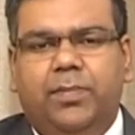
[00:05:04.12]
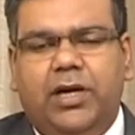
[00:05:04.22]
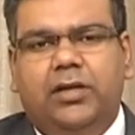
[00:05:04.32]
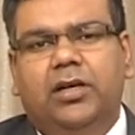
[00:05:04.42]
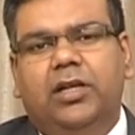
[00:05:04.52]

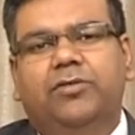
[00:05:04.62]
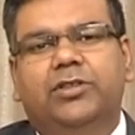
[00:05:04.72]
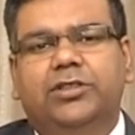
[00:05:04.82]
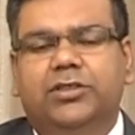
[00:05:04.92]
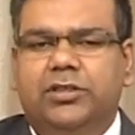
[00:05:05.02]
partly
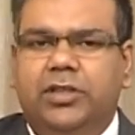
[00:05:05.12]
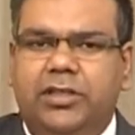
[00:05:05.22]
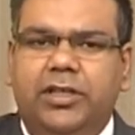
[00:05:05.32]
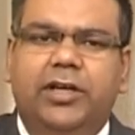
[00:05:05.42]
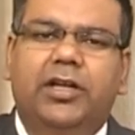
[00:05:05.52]
which is
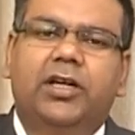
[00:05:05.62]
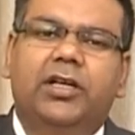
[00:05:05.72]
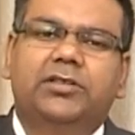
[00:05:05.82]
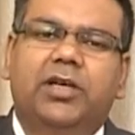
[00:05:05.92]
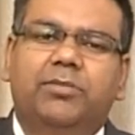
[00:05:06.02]
a
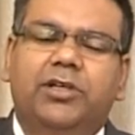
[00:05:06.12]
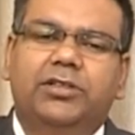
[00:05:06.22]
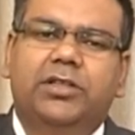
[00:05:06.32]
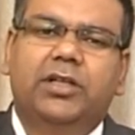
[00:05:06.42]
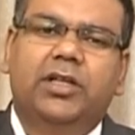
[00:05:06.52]
theoretical
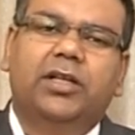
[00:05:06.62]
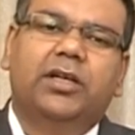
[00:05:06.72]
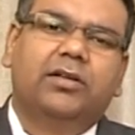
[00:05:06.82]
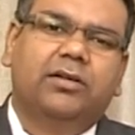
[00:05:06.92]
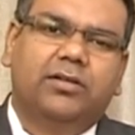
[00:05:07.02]
examination, and
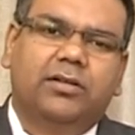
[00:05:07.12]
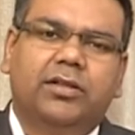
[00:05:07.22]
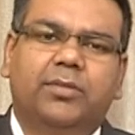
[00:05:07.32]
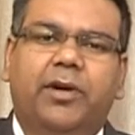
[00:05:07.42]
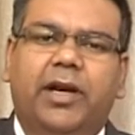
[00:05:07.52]
then
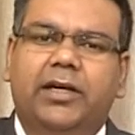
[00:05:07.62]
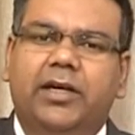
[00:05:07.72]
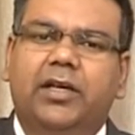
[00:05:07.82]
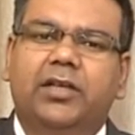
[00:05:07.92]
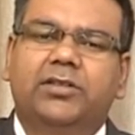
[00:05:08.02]
the
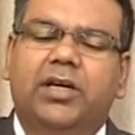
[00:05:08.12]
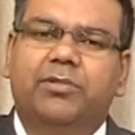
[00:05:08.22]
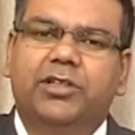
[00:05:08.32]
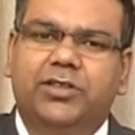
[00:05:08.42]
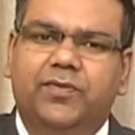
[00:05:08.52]
practical
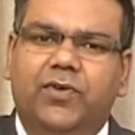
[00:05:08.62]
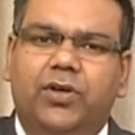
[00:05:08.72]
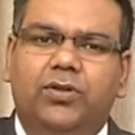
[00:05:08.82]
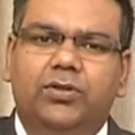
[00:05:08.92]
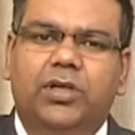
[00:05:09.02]
examination
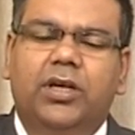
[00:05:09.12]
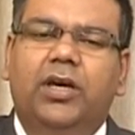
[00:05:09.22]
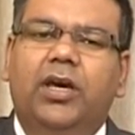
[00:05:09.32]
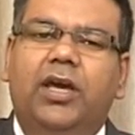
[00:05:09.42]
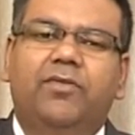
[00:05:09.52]
follows.
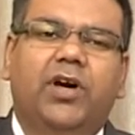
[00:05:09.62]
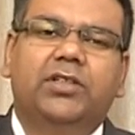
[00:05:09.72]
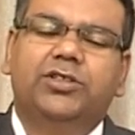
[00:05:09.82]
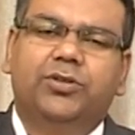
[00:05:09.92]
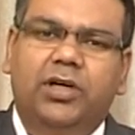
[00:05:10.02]
And
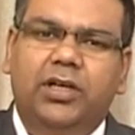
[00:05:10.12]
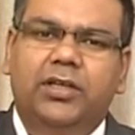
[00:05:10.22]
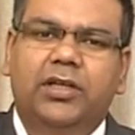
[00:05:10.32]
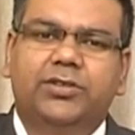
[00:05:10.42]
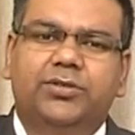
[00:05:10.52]
once you
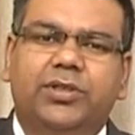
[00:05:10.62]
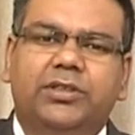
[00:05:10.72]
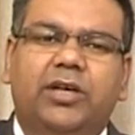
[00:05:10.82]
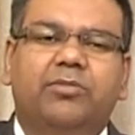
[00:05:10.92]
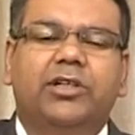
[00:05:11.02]
clear these two
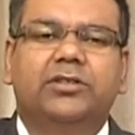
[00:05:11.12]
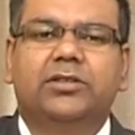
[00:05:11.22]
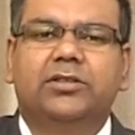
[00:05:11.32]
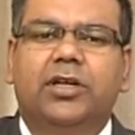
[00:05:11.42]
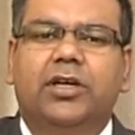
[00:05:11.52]

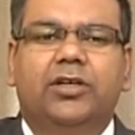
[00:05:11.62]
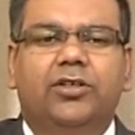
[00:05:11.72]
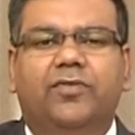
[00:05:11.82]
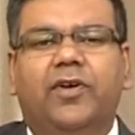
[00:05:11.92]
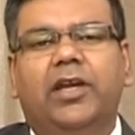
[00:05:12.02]
examinations,
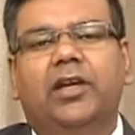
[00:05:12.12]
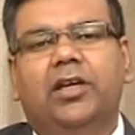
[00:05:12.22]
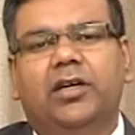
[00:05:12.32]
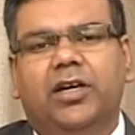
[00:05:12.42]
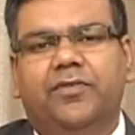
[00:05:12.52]
you have
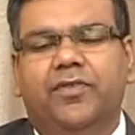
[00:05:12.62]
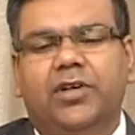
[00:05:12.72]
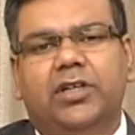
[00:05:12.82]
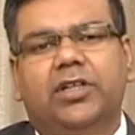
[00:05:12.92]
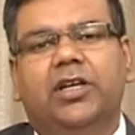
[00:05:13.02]
finally
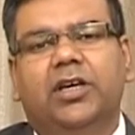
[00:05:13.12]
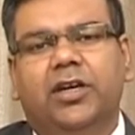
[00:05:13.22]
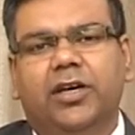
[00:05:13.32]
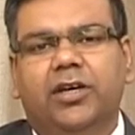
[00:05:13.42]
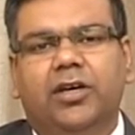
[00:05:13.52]
conferred the
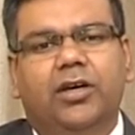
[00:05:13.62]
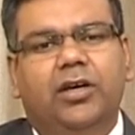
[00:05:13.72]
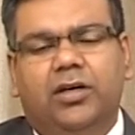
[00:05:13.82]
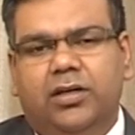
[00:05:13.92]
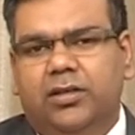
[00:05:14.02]
degree.
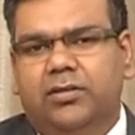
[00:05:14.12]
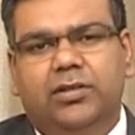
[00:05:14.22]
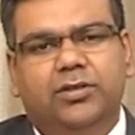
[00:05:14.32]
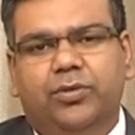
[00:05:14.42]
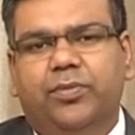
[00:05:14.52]

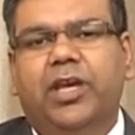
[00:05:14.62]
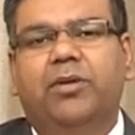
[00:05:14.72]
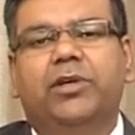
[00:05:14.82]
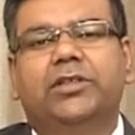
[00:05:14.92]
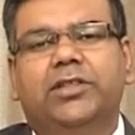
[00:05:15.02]
It could be
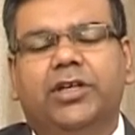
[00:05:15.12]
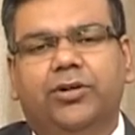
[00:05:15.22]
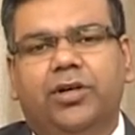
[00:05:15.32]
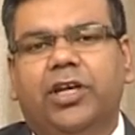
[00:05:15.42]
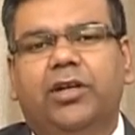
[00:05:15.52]

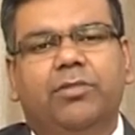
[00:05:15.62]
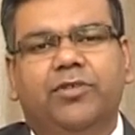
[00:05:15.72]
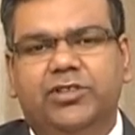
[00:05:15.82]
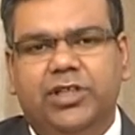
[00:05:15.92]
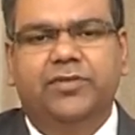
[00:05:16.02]
MSD or
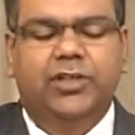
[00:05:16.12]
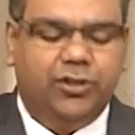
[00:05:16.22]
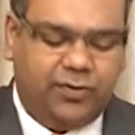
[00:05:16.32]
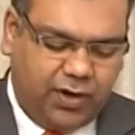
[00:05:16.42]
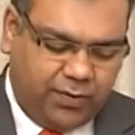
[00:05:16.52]
DNB, whichever
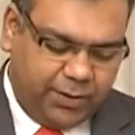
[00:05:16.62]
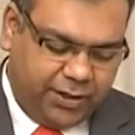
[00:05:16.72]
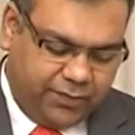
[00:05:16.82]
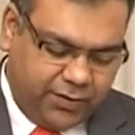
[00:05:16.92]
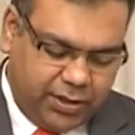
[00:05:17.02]
you have
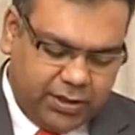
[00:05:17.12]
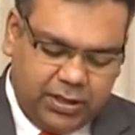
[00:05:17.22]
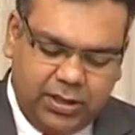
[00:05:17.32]
opted for.